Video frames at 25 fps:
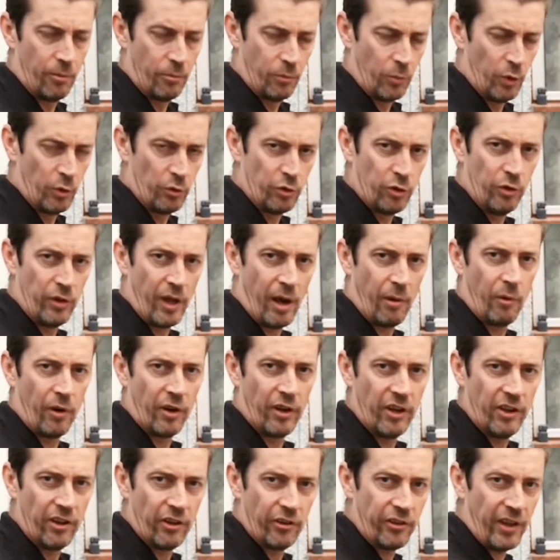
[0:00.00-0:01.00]
We'll do that
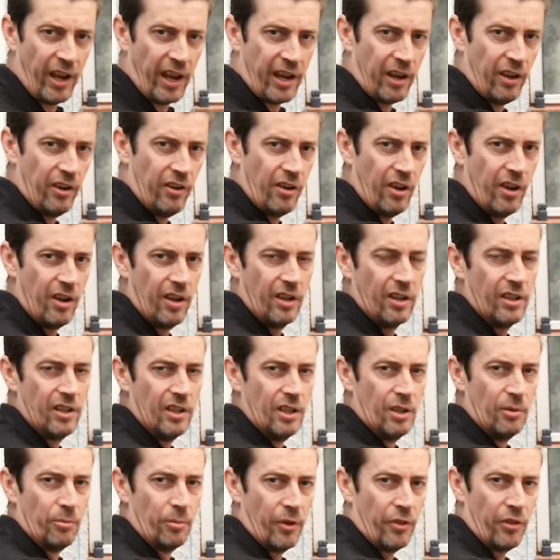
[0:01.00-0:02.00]
one in a second,
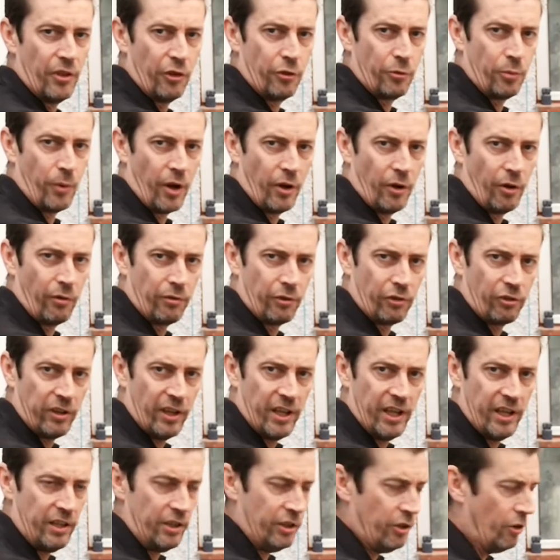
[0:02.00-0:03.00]
but this one
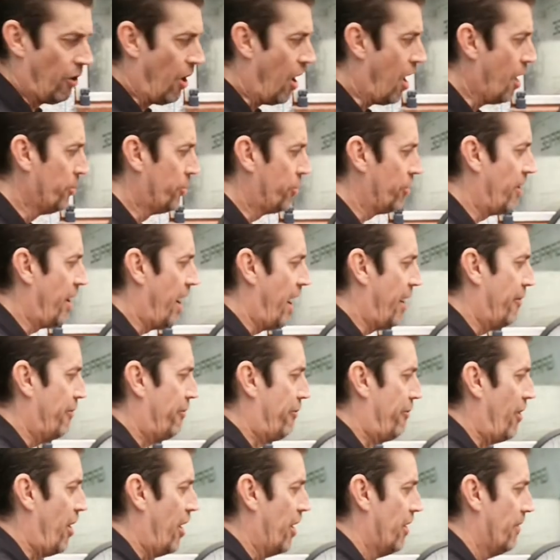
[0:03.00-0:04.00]
obviously your arms are out
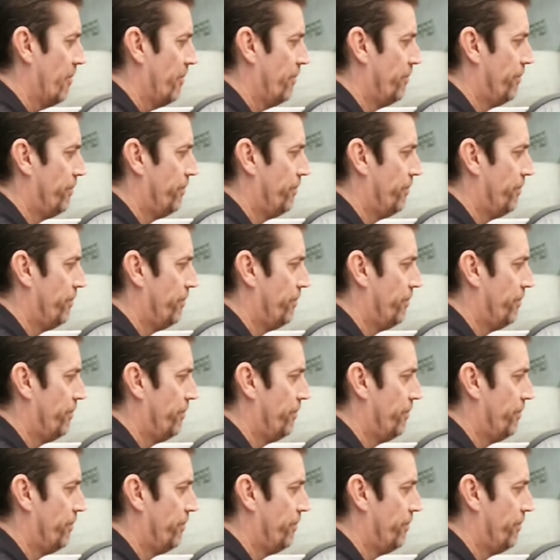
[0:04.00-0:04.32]
front.